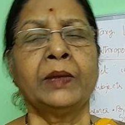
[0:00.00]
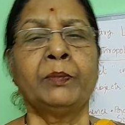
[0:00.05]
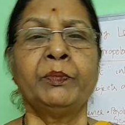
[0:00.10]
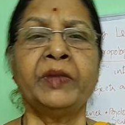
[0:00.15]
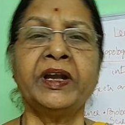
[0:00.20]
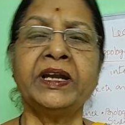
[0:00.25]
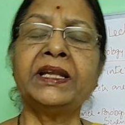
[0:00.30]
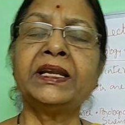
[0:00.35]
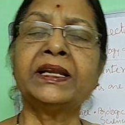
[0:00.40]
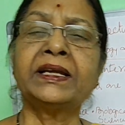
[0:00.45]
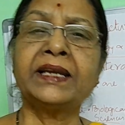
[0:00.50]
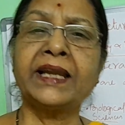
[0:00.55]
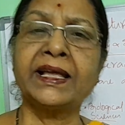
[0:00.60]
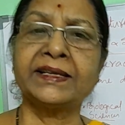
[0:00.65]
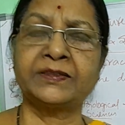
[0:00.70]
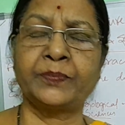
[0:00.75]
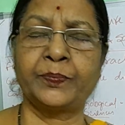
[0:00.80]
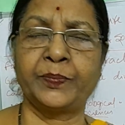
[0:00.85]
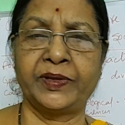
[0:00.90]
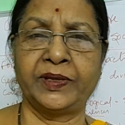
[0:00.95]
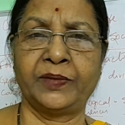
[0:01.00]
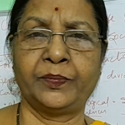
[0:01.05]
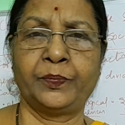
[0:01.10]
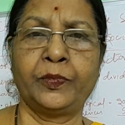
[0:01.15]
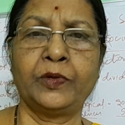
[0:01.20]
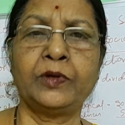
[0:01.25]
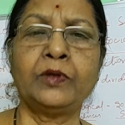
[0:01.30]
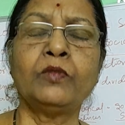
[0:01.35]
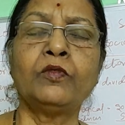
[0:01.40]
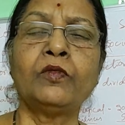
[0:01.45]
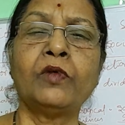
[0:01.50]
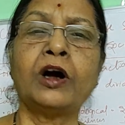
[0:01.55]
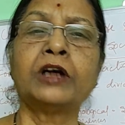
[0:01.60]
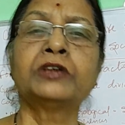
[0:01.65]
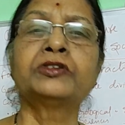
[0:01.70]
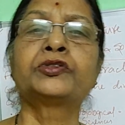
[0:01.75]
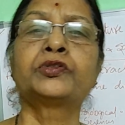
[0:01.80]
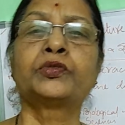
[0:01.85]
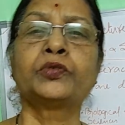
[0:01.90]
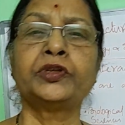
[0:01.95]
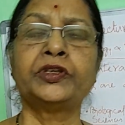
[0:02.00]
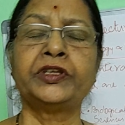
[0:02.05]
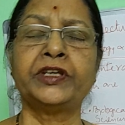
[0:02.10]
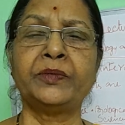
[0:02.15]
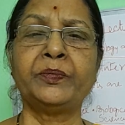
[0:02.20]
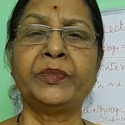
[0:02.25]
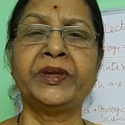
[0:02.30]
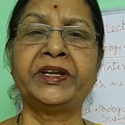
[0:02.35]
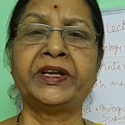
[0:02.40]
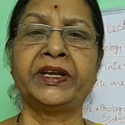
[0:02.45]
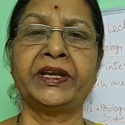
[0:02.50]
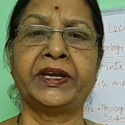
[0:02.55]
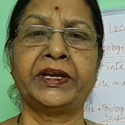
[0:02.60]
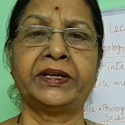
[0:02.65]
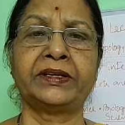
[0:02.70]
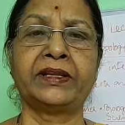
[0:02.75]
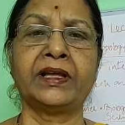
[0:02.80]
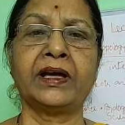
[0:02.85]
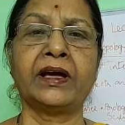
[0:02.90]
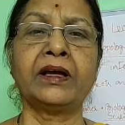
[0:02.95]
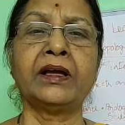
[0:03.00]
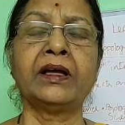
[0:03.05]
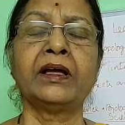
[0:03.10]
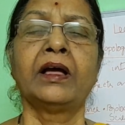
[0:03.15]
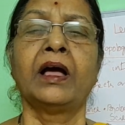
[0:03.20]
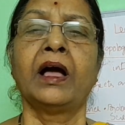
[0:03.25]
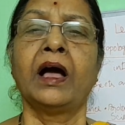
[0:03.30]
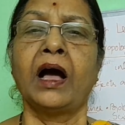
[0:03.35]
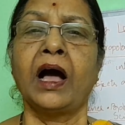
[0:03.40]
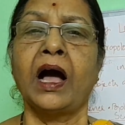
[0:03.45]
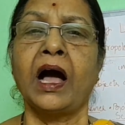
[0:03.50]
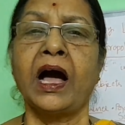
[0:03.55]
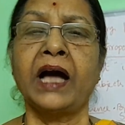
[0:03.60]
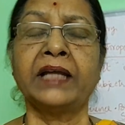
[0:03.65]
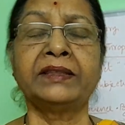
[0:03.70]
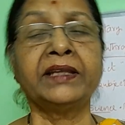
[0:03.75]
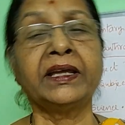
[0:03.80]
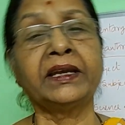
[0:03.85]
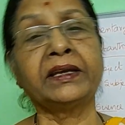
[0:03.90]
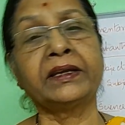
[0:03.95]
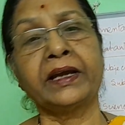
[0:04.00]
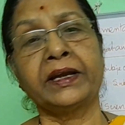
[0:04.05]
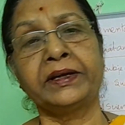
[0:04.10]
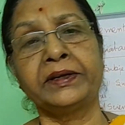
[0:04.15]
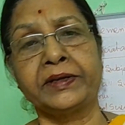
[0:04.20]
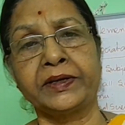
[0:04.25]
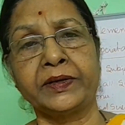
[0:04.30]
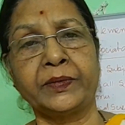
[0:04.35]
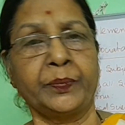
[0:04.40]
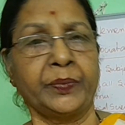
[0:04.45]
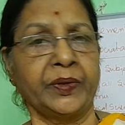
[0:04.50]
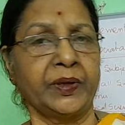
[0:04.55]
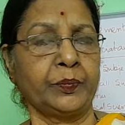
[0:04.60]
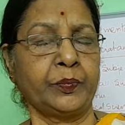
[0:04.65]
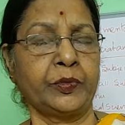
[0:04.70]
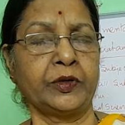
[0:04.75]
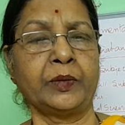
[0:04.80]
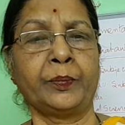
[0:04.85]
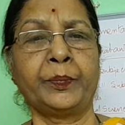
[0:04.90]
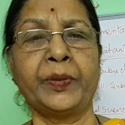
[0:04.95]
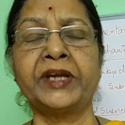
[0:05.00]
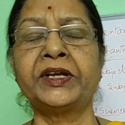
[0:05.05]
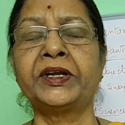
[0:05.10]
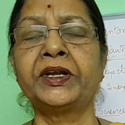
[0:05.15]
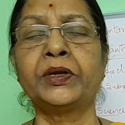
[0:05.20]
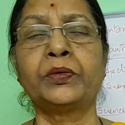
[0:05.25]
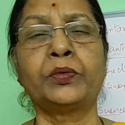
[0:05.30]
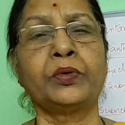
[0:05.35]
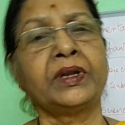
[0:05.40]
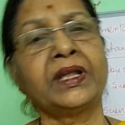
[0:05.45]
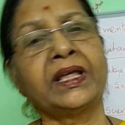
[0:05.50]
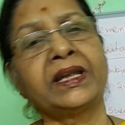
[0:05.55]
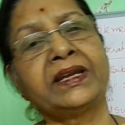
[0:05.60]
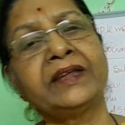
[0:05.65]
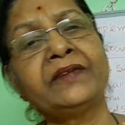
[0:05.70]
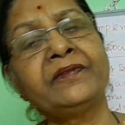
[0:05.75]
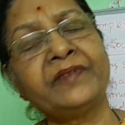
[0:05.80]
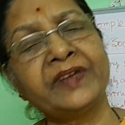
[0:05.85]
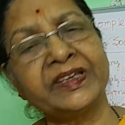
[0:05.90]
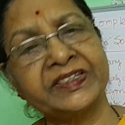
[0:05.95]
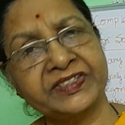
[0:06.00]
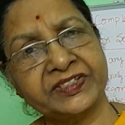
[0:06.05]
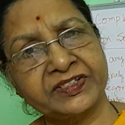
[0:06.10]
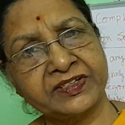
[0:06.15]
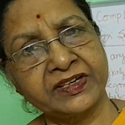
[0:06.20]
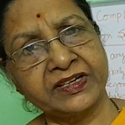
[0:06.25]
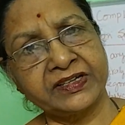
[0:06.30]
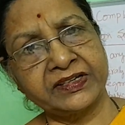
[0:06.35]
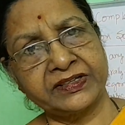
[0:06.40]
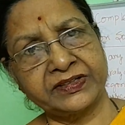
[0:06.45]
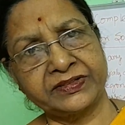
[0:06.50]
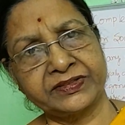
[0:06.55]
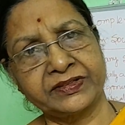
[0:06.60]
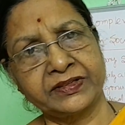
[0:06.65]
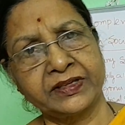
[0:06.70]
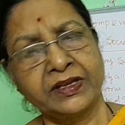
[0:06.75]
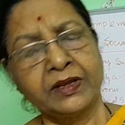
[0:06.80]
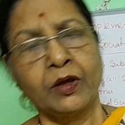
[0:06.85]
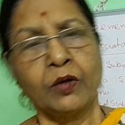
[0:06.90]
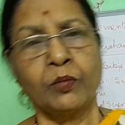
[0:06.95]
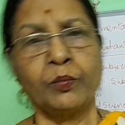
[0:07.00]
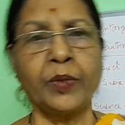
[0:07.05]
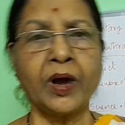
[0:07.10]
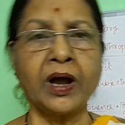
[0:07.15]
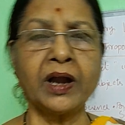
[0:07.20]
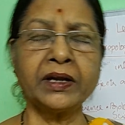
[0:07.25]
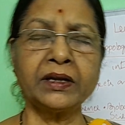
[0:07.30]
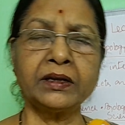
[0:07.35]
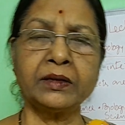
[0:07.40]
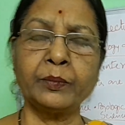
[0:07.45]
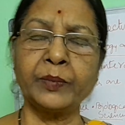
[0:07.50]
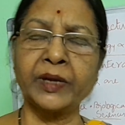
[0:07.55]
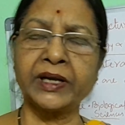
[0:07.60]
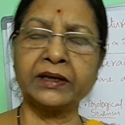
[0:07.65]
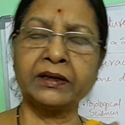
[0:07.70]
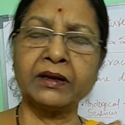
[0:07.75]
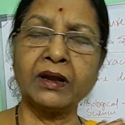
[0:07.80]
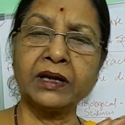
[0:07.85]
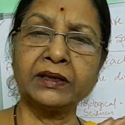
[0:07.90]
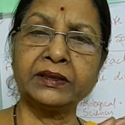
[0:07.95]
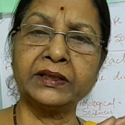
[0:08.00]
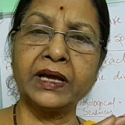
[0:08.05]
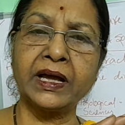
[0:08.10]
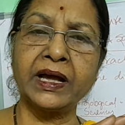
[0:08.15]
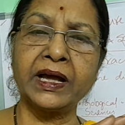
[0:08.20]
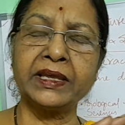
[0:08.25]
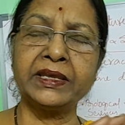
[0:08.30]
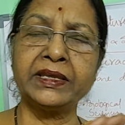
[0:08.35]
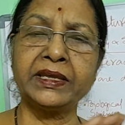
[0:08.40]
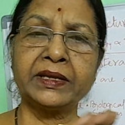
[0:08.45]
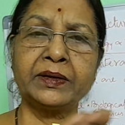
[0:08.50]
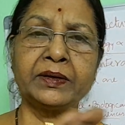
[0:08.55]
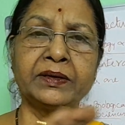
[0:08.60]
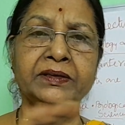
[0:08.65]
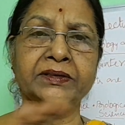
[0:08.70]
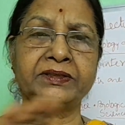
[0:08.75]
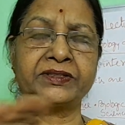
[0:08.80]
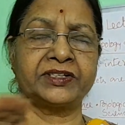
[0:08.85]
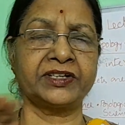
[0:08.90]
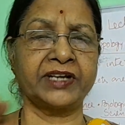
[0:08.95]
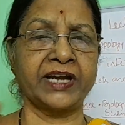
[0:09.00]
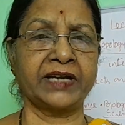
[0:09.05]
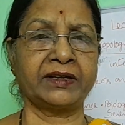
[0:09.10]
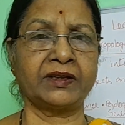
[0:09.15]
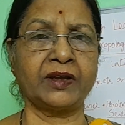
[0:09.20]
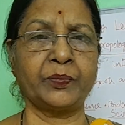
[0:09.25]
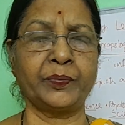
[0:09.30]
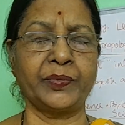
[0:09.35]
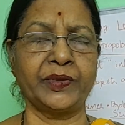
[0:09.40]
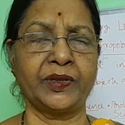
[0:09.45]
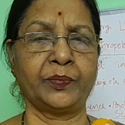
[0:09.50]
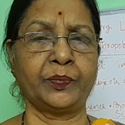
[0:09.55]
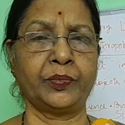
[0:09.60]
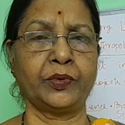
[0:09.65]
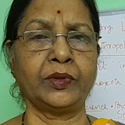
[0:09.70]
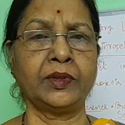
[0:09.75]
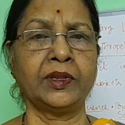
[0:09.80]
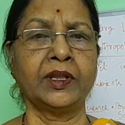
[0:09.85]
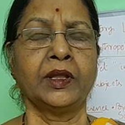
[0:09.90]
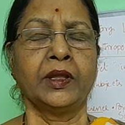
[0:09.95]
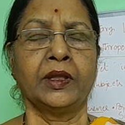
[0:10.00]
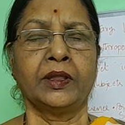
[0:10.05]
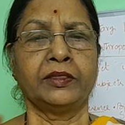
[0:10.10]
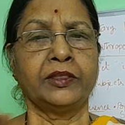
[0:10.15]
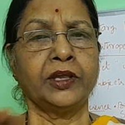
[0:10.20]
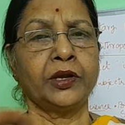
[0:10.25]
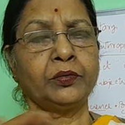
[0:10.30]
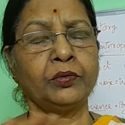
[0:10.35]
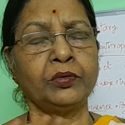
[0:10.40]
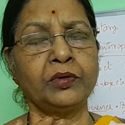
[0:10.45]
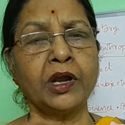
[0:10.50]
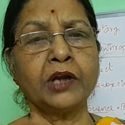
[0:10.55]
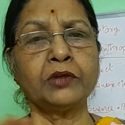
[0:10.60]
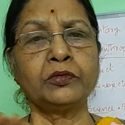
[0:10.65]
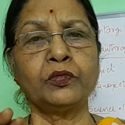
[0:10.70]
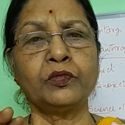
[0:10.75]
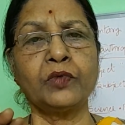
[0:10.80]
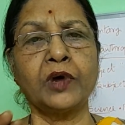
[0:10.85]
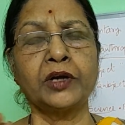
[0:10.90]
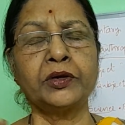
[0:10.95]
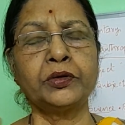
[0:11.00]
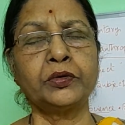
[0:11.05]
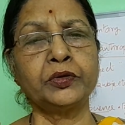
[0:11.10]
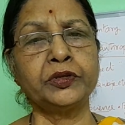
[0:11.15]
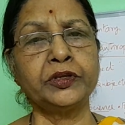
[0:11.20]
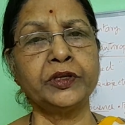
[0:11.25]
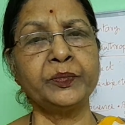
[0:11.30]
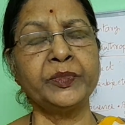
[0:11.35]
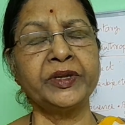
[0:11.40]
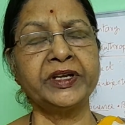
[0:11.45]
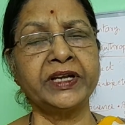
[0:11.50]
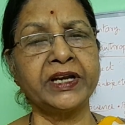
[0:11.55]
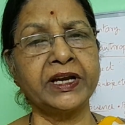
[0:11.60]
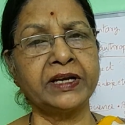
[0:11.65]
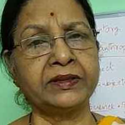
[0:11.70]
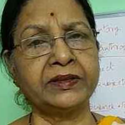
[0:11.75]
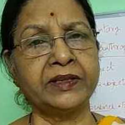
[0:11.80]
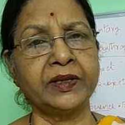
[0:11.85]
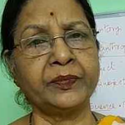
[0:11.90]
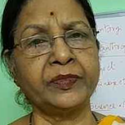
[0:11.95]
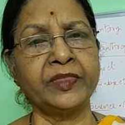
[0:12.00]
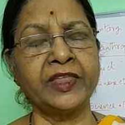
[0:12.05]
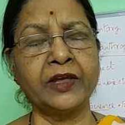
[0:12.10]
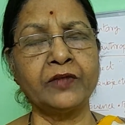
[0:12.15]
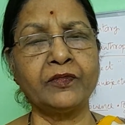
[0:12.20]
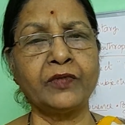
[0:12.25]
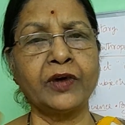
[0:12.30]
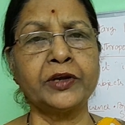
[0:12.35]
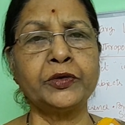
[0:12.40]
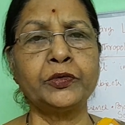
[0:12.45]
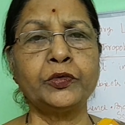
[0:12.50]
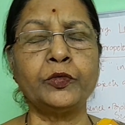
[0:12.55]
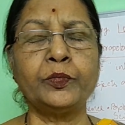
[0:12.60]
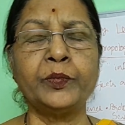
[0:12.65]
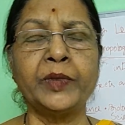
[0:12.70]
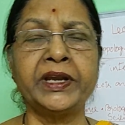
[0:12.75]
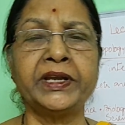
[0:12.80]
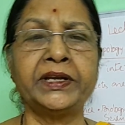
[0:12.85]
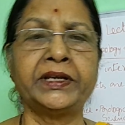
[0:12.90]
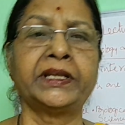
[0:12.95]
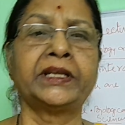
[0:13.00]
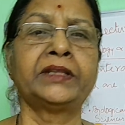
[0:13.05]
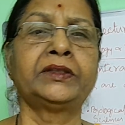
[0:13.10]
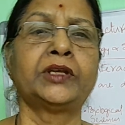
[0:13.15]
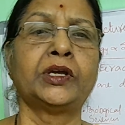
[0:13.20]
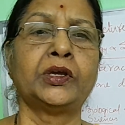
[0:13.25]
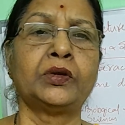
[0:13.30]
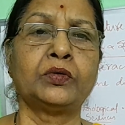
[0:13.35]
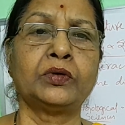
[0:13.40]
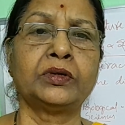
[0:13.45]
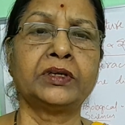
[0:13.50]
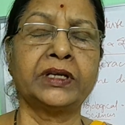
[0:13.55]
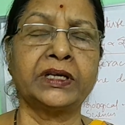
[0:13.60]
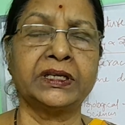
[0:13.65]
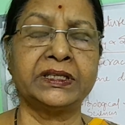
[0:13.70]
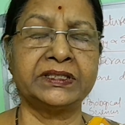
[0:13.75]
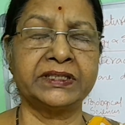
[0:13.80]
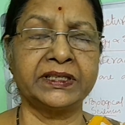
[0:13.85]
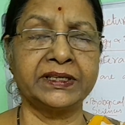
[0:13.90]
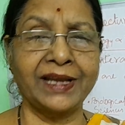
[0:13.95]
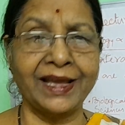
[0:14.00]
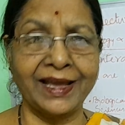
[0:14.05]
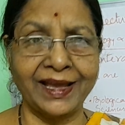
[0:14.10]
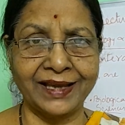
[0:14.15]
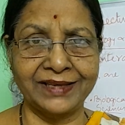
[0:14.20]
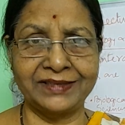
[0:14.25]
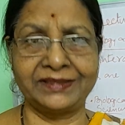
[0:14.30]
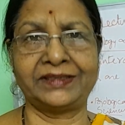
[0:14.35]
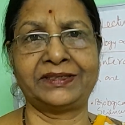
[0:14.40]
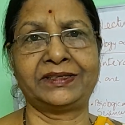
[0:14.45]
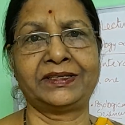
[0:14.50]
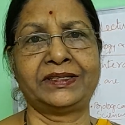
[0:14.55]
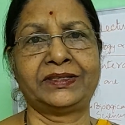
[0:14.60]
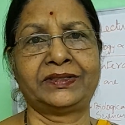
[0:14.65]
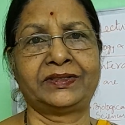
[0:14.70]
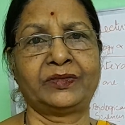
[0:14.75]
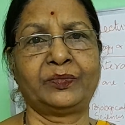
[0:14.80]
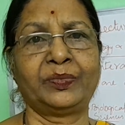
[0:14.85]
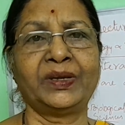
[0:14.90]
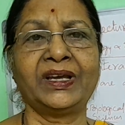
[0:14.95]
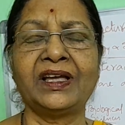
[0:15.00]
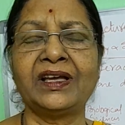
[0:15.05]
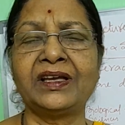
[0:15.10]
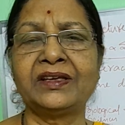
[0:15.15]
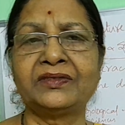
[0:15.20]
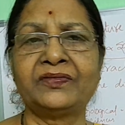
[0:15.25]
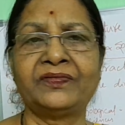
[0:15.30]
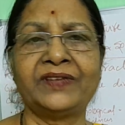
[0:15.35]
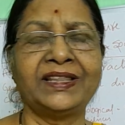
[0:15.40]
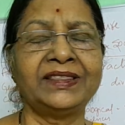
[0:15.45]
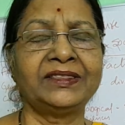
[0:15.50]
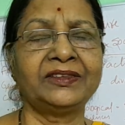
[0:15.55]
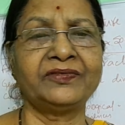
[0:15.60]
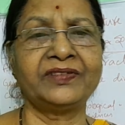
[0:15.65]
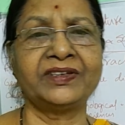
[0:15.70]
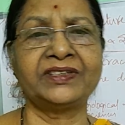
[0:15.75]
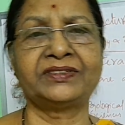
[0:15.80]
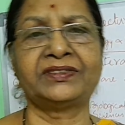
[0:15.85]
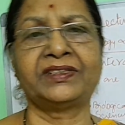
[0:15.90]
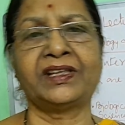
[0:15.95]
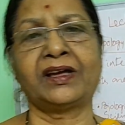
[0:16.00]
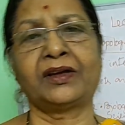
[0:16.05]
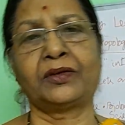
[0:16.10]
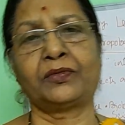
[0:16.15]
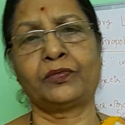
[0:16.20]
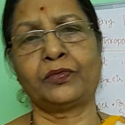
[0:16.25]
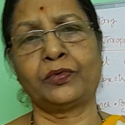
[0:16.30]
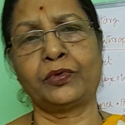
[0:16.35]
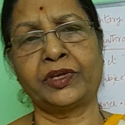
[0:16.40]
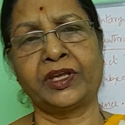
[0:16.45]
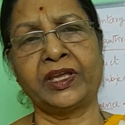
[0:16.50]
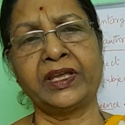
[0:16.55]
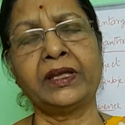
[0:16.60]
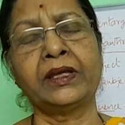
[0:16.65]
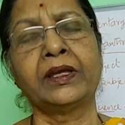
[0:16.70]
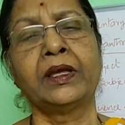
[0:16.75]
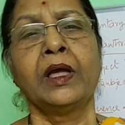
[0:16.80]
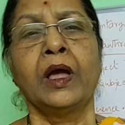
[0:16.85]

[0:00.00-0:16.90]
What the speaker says: middle class people wants to imitate the other country people, particularly Westerners, but not the higher strata people. They do not want to imitate them. They want to maintain their own culture as it is, because wealth-wise they are okay.